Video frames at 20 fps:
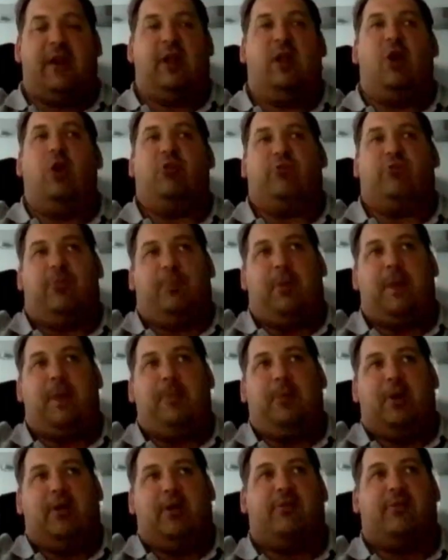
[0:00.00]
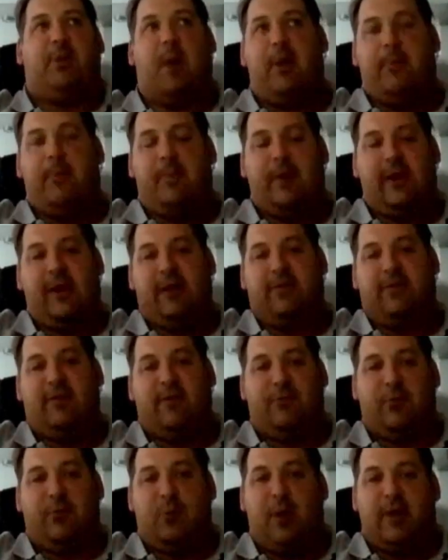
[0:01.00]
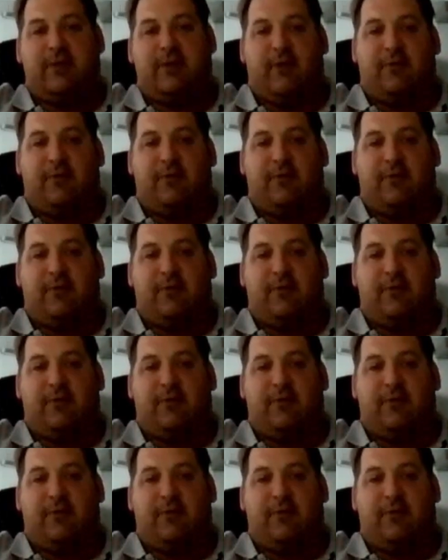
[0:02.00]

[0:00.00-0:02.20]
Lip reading: lots of people inspire me in different ways.